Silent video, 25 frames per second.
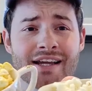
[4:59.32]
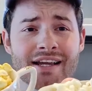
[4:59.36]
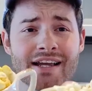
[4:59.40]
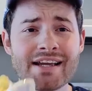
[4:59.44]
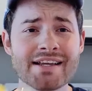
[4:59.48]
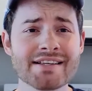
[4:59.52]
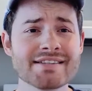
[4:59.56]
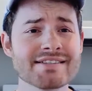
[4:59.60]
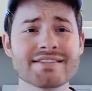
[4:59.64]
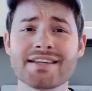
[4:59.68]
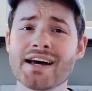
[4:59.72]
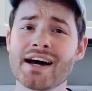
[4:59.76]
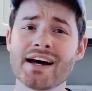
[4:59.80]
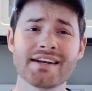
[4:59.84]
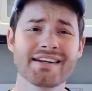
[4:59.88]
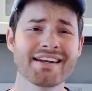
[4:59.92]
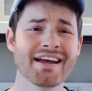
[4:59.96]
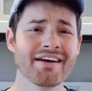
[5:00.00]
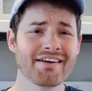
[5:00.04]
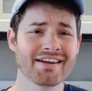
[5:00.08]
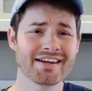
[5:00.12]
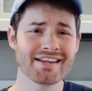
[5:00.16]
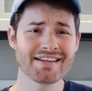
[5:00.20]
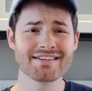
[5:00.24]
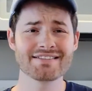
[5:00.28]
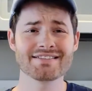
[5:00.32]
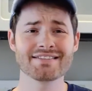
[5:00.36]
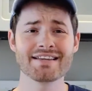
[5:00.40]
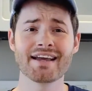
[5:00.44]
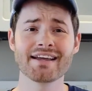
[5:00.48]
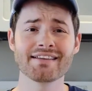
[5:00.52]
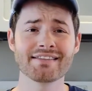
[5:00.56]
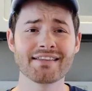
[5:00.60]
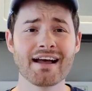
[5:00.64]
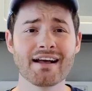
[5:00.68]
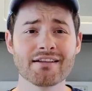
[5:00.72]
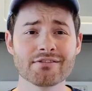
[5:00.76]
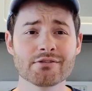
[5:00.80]
is done. Now, that didn't
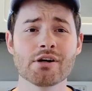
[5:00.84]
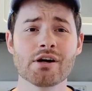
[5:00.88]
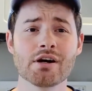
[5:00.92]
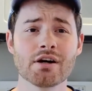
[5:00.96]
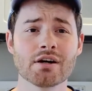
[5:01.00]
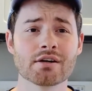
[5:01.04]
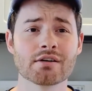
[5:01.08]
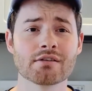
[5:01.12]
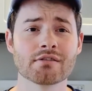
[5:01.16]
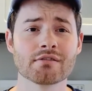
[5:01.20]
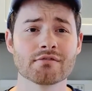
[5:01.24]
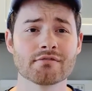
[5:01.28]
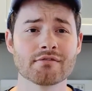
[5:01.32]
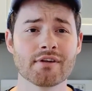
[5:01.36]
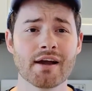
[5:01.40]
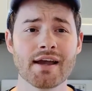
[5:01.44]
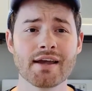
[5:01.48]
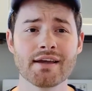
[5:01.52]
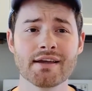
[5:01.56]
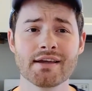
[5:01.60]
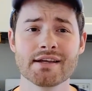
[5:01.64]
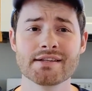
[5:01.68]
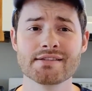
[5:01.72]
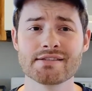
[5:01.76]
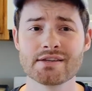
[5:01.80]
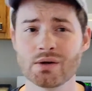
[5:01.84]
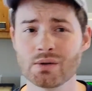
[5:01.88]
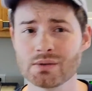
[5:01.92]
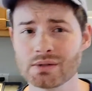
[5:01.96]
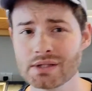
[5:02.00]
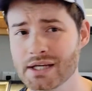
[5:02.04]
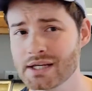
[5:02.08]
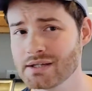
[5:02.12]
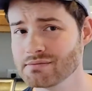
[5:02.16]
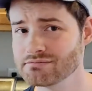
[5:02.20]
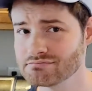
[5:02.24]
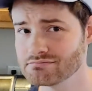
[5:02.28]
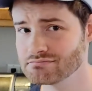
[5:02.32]
take that long. right? It's
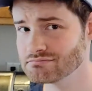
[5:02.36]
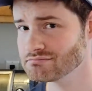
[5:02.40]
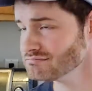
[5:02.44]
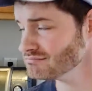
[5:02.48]
only,